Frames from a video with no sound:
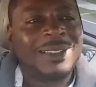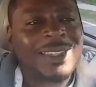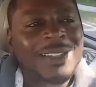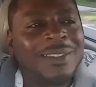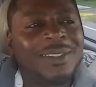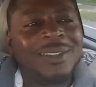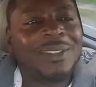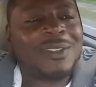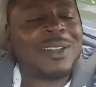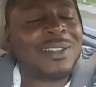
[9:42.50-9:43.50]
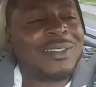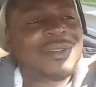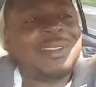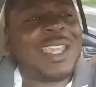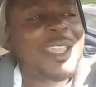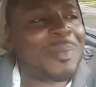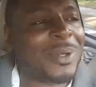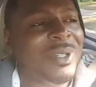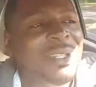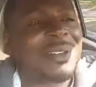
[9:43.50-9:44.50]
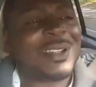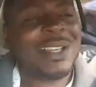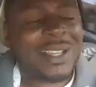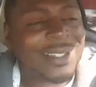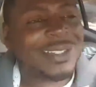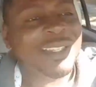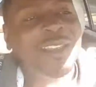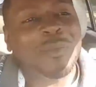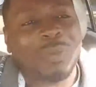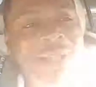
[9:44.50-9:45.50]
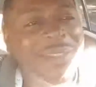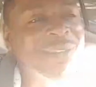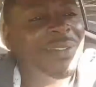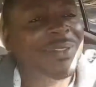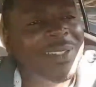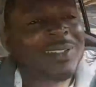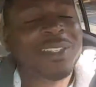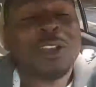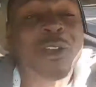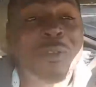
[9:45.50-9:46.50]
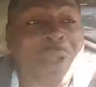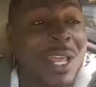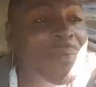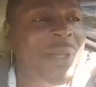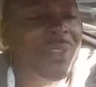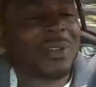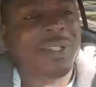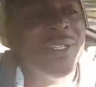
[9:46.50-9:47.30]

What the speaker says: That's your neighbor, your cousin, your brother, your sister, your grandmother,